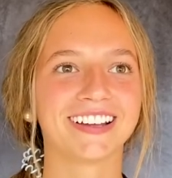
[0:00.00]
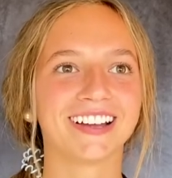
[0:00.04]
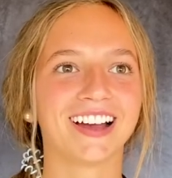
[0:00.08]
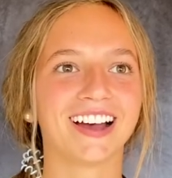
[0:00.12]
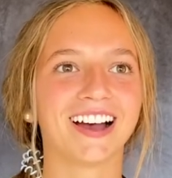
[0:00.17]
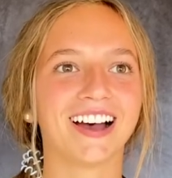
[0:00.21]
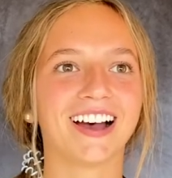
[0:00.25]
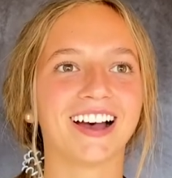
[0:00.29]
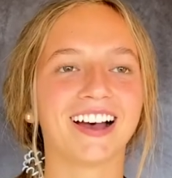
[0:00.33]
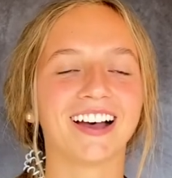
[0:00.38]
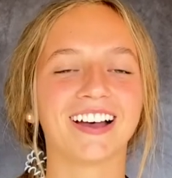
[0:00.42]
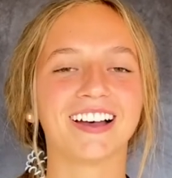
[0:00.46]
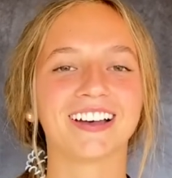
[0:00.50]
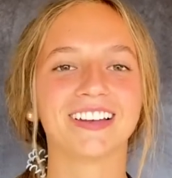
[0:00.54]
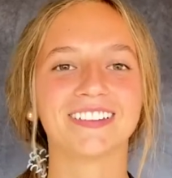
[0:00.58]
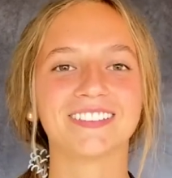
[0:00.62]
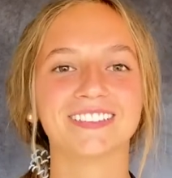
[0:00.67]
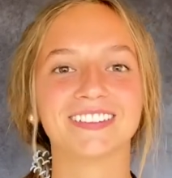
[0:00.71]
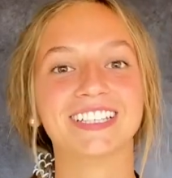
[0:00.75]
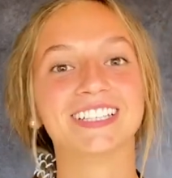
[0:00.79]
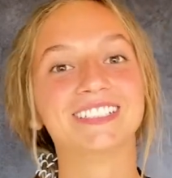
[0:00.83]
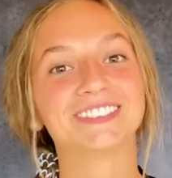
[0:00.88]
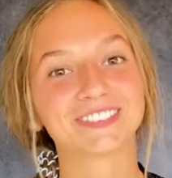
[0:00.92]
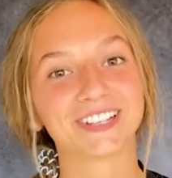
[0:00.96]
the
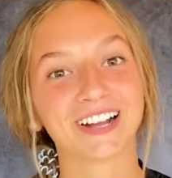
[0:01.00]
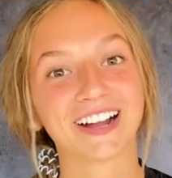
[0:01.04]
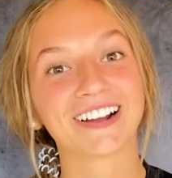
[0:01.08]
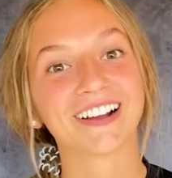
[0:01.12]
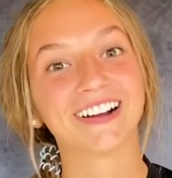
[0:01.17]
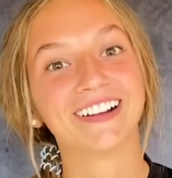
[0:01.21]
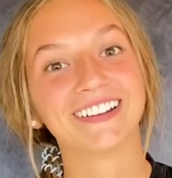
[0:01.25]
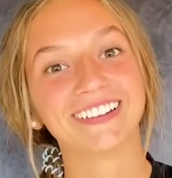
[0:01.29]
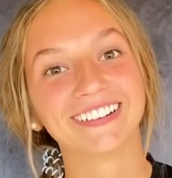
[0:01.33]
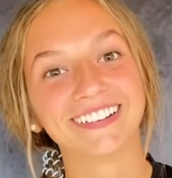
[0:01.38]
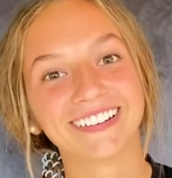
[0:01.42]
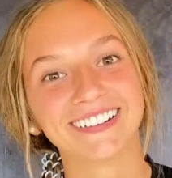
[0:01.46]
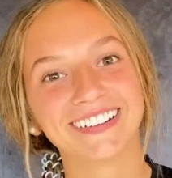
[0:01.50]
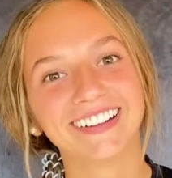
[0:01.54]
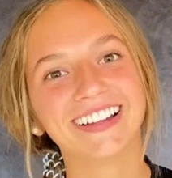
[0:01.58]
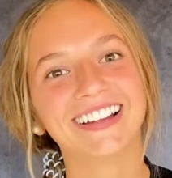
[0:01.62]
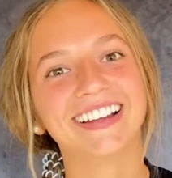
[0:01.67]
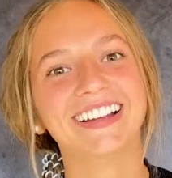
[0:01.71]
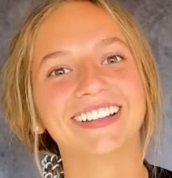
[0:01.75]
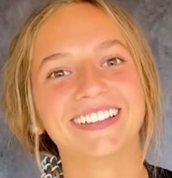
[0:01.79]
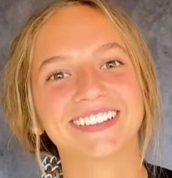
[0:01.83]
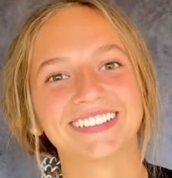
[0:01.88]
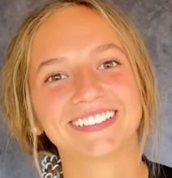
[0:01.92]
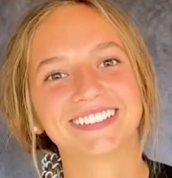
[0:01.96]
Easter egg
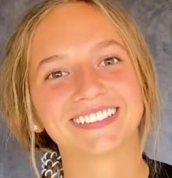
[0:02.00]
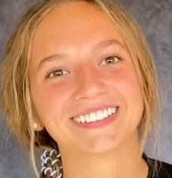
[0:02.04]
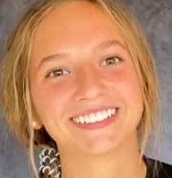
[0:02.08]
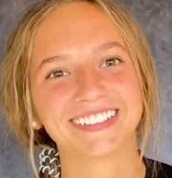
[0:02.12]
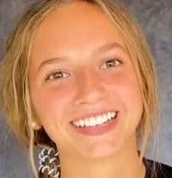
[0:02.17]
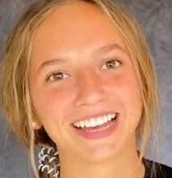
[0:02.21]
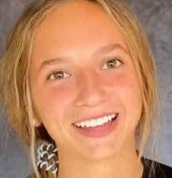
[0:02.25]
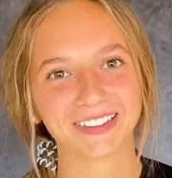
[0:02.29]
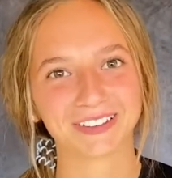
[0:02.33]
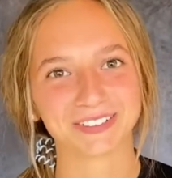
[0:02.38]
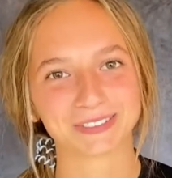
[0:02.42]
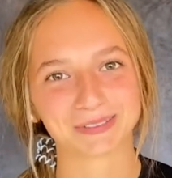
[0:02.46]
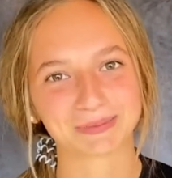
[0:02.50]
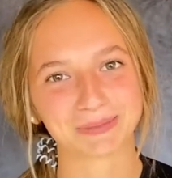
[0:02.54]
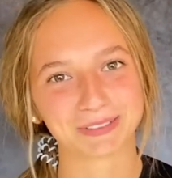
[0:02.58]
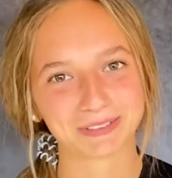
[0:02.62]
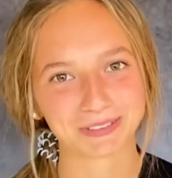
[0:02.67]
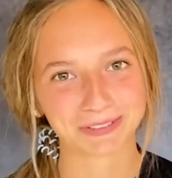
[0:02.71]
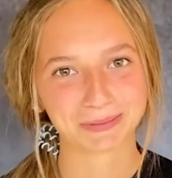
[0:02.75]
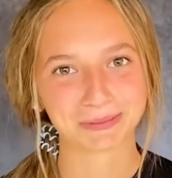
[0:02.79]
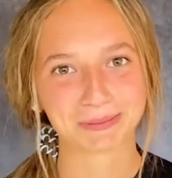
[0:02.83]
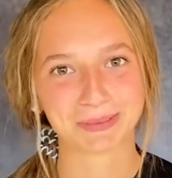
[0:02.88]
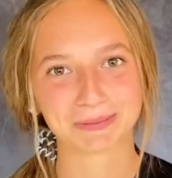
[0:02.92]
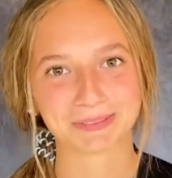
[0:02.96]
hunt. Yeah, those are my
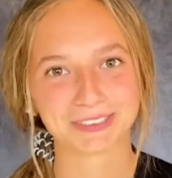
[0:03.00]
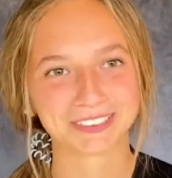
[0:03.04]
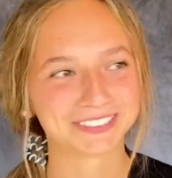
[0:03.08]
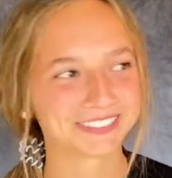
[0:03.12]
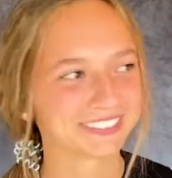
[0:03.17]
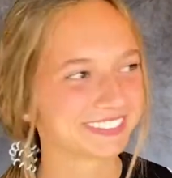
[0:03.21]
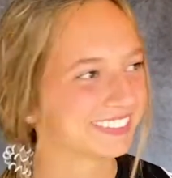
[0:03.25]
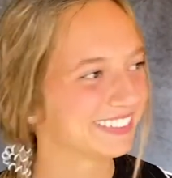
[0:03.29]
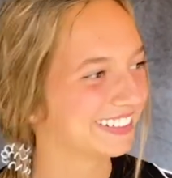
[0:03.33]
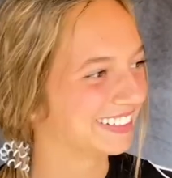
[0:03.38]
favorite memories.